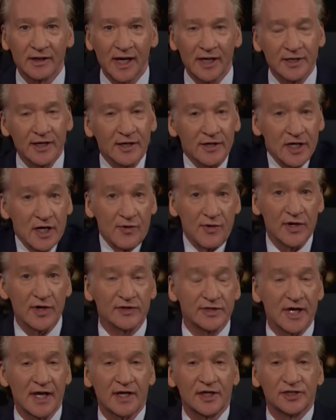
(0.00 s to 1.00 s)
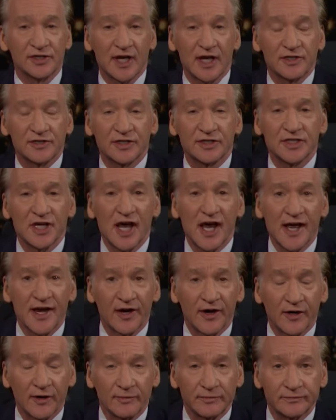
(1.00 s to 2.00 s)
And yet no one knows how to change a
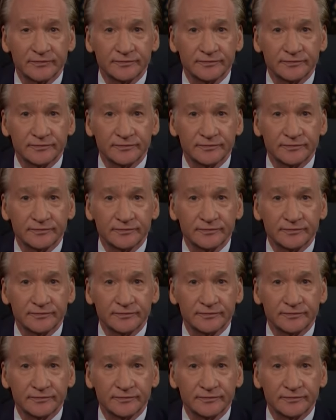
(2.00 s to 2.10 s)
tire.